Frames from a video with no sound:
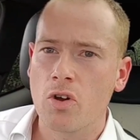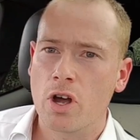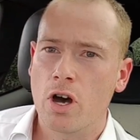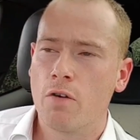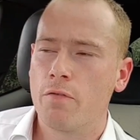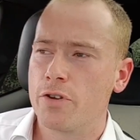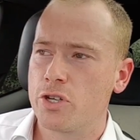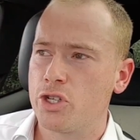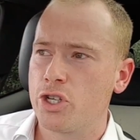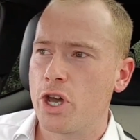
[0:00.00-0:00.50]

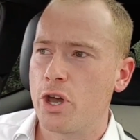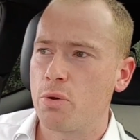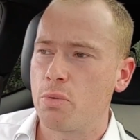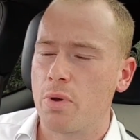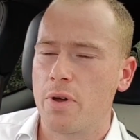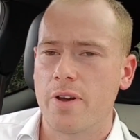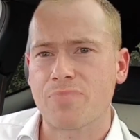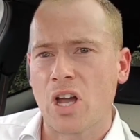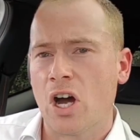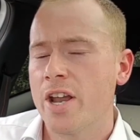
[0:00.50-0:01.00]
overdue,
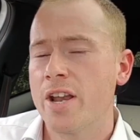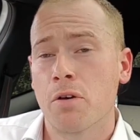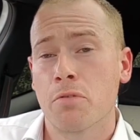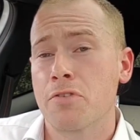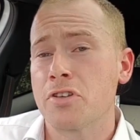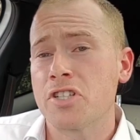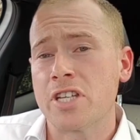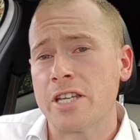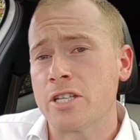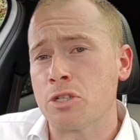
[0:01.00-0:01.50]
I don't
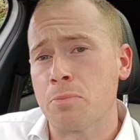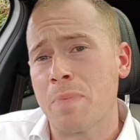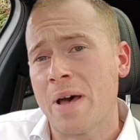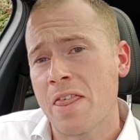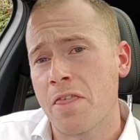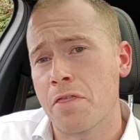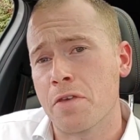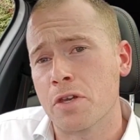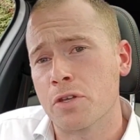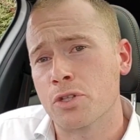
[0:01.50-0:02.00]
see it as a
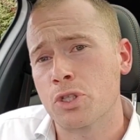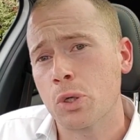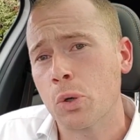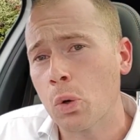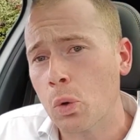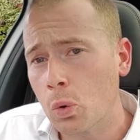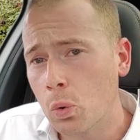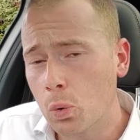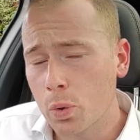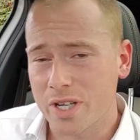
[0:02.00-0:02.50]
bad thing at
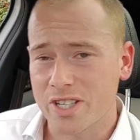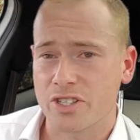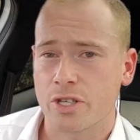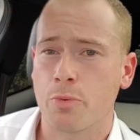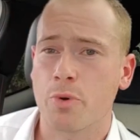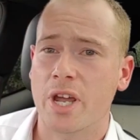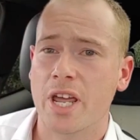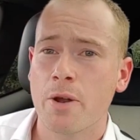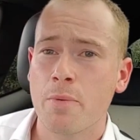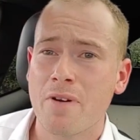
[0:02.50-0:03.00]
all, is that
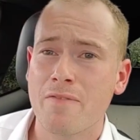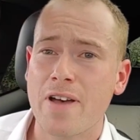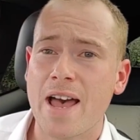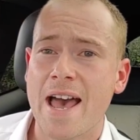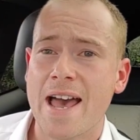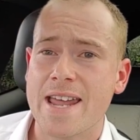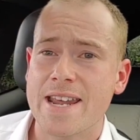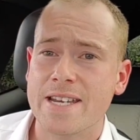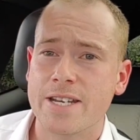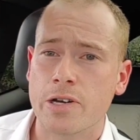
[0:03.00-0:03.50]
we're going to have
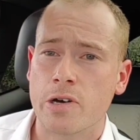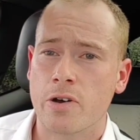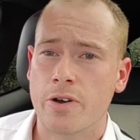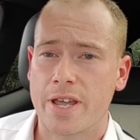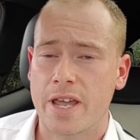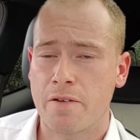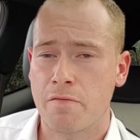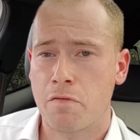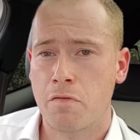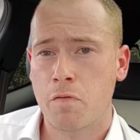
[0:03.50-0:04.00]

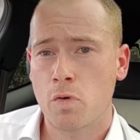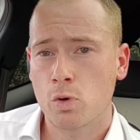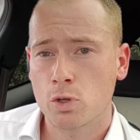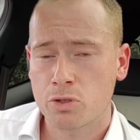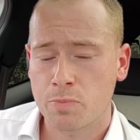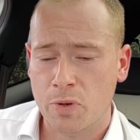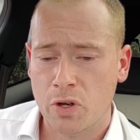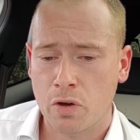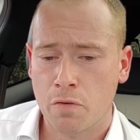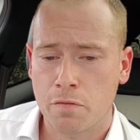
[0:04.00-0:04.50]
ADI
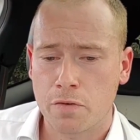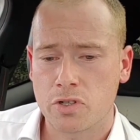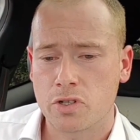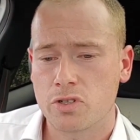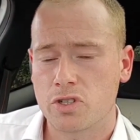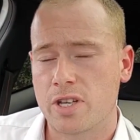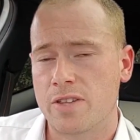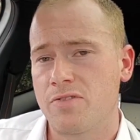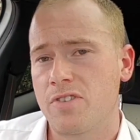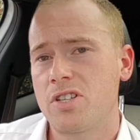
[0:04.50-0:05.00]
enforcement
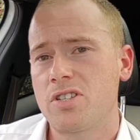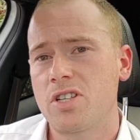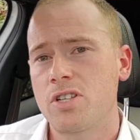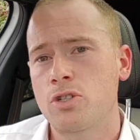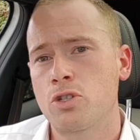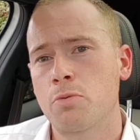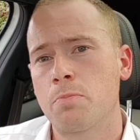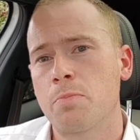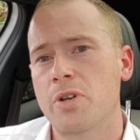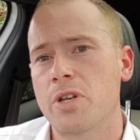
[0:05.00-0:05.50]
officers, and this
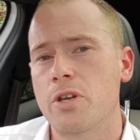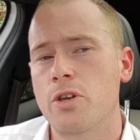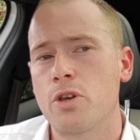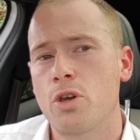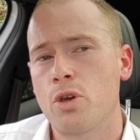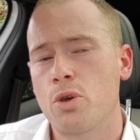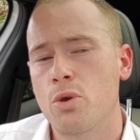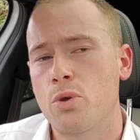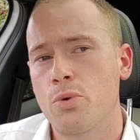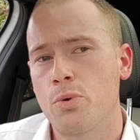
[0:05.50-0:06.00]
is somebody
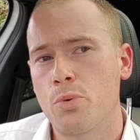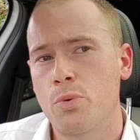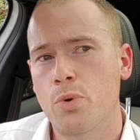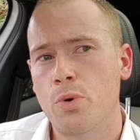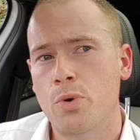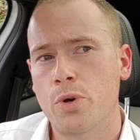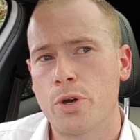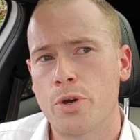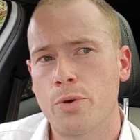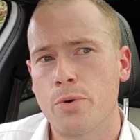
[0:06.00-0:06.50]
who
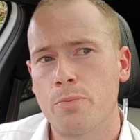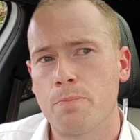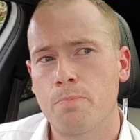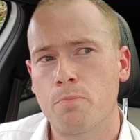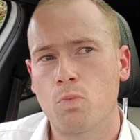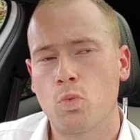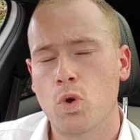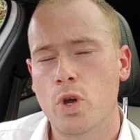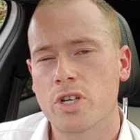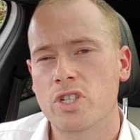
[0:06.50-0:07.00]

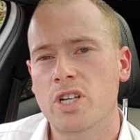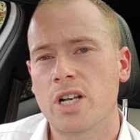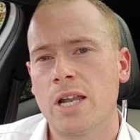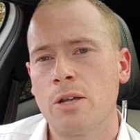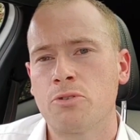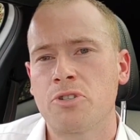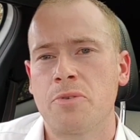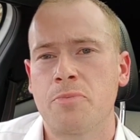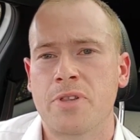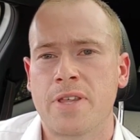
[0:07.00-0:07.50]
works
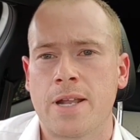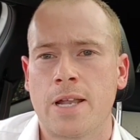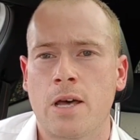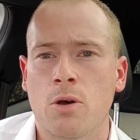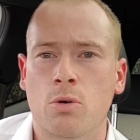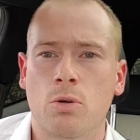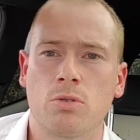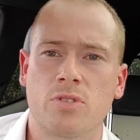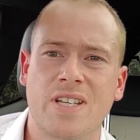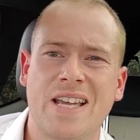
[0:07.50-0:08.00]
closely with our
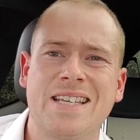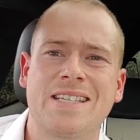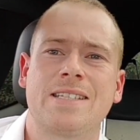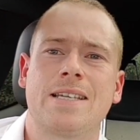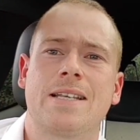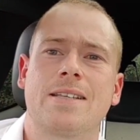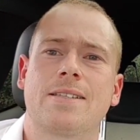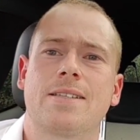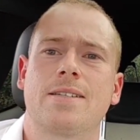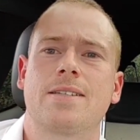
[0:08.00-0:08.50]
local test
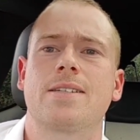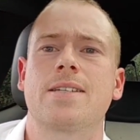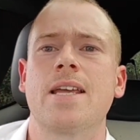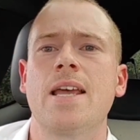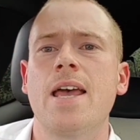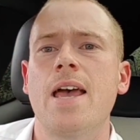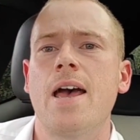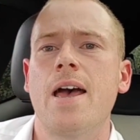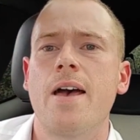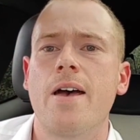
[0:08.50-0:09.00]
centres,
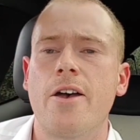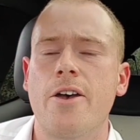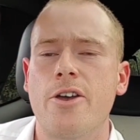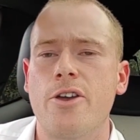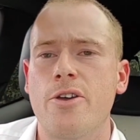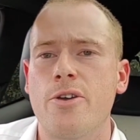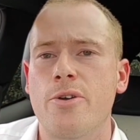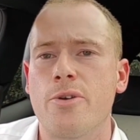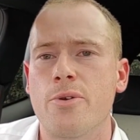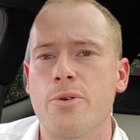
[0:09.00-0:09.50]

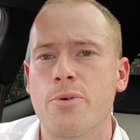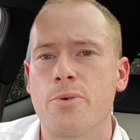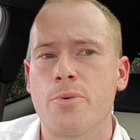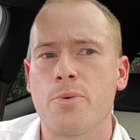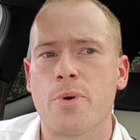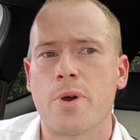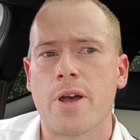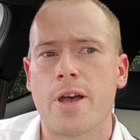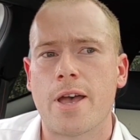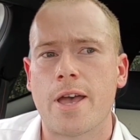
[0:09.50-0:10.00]

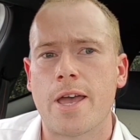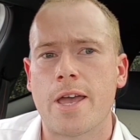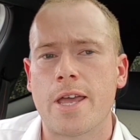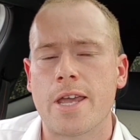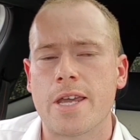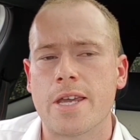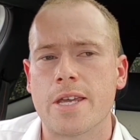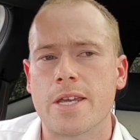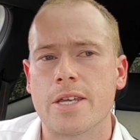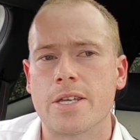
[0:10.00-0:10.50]
who
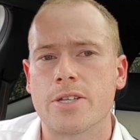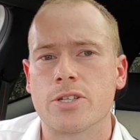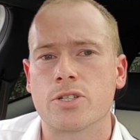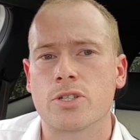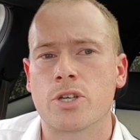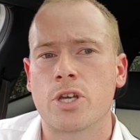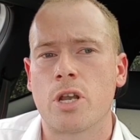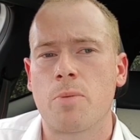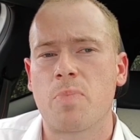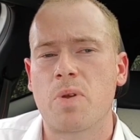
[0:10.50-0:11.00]

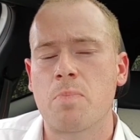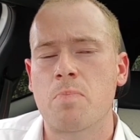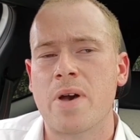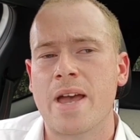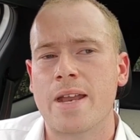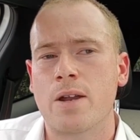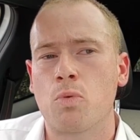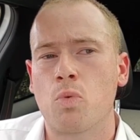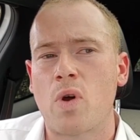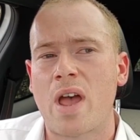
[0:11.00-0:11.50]
is going to be
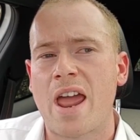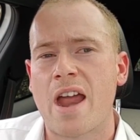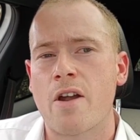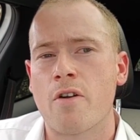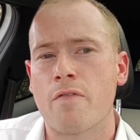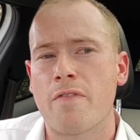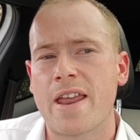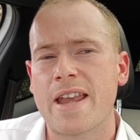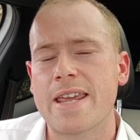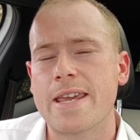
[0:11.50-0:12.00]
made
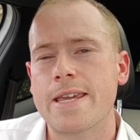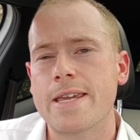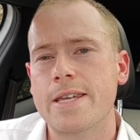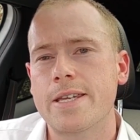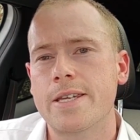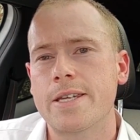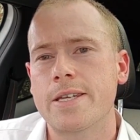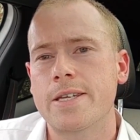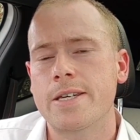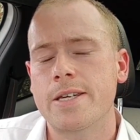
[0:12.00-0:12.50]
aware of
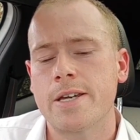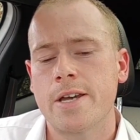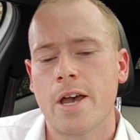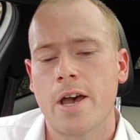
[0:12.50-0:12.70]
any,